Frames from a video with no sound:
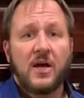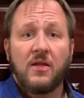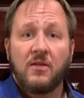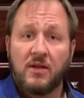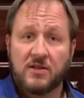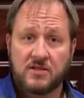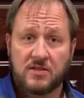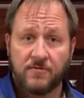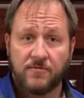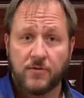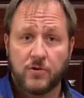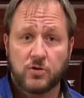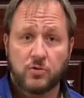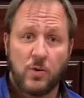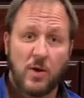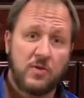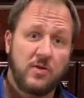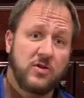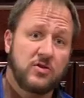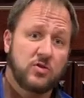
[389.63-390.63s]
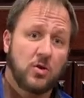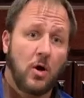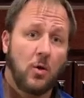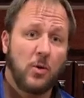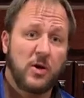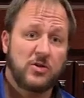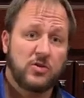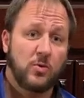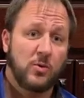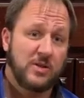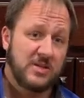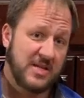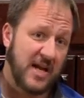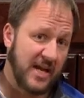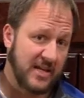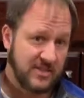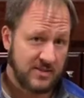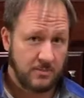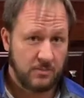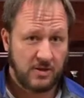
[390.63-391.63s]
That's the first week. These are all ways to
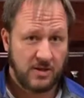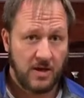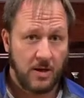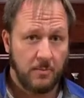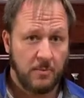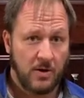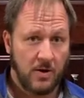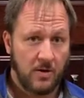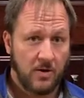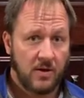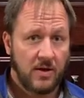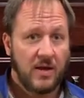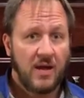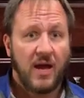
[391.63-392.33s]
entice him to come here.